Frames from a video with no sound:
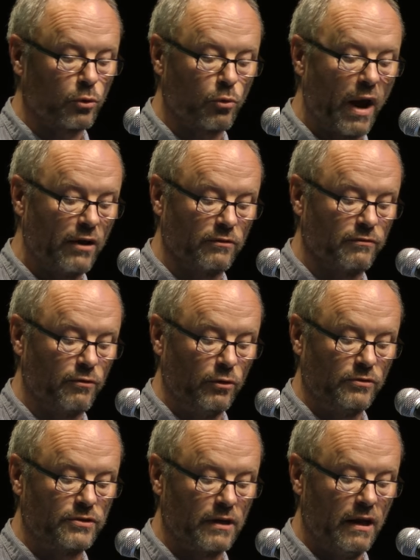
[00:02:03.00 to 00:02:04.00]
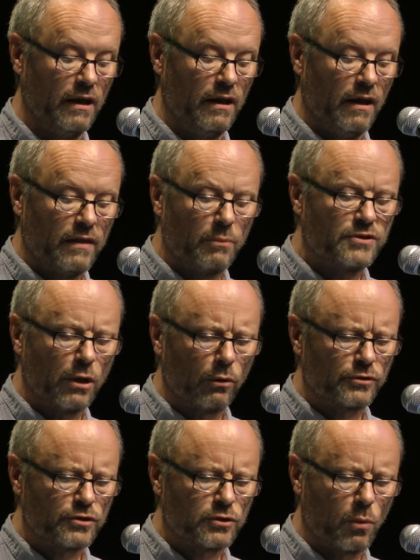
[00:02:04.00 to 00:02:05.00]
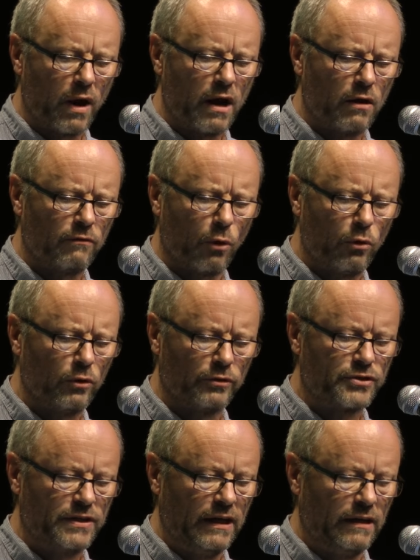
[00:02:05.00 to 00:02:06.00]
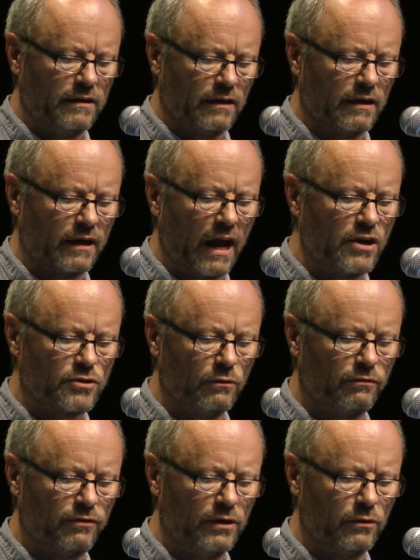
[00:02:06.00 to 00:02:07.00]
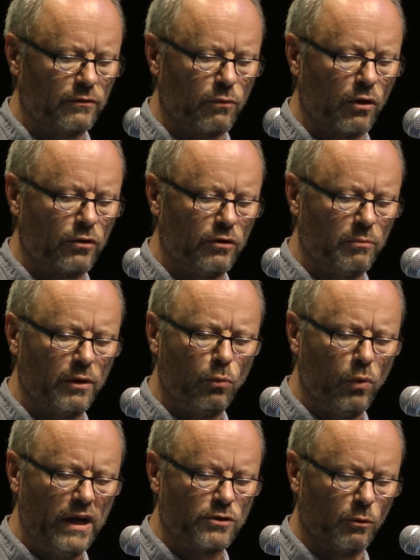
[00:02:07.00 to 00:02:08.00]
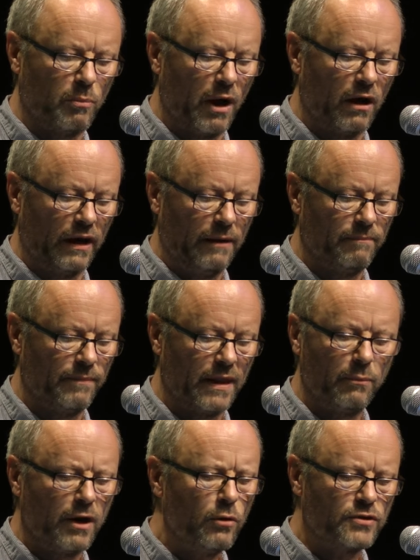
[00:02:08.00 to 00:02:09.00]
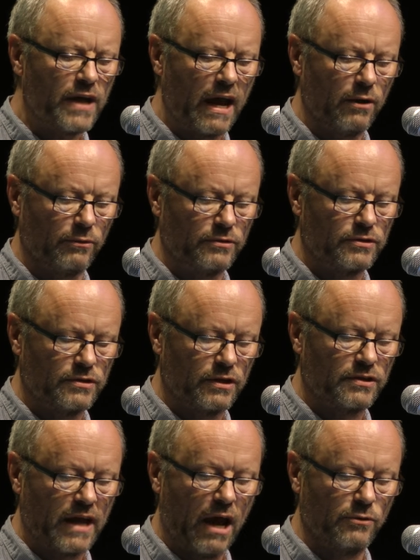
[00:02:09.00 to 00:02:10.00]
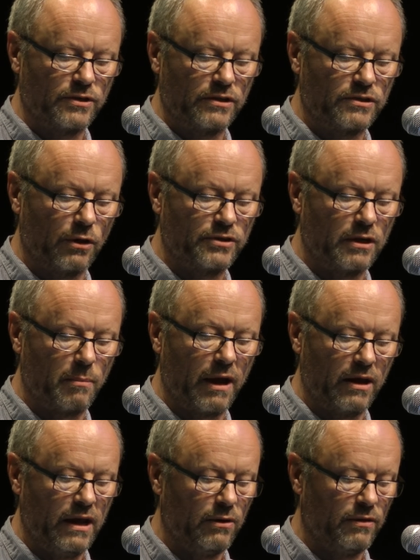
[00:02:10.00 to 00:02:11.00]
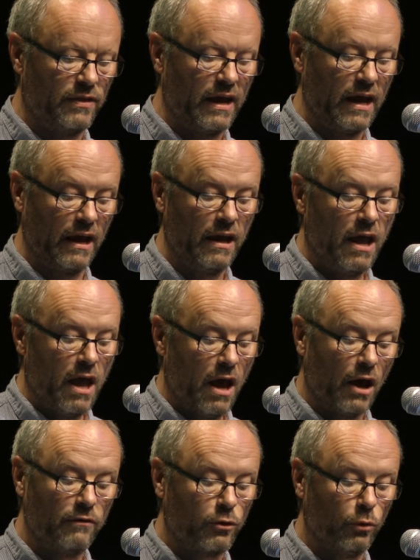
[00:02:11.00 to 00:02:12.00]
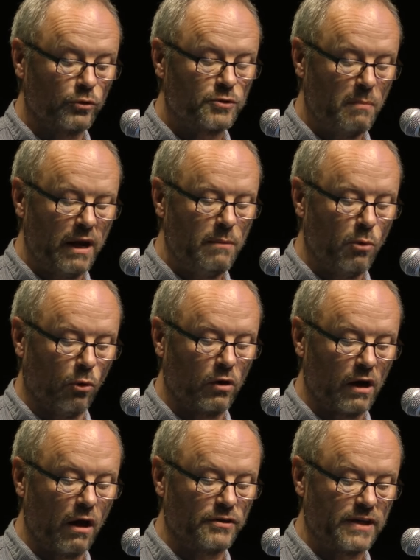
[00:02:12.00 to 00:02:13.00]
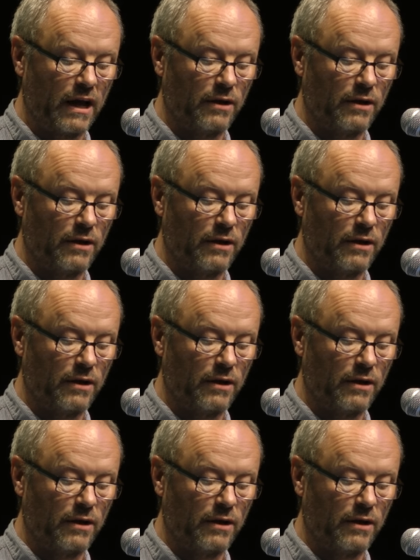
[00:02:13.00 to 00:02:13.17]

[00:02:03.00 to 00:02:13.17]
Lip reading: or ground fruits. There was the odd square of oilseed, an occasional field of what could have been wheat or barley. There were no towns, just houses dotted about here and there, and of course many more glass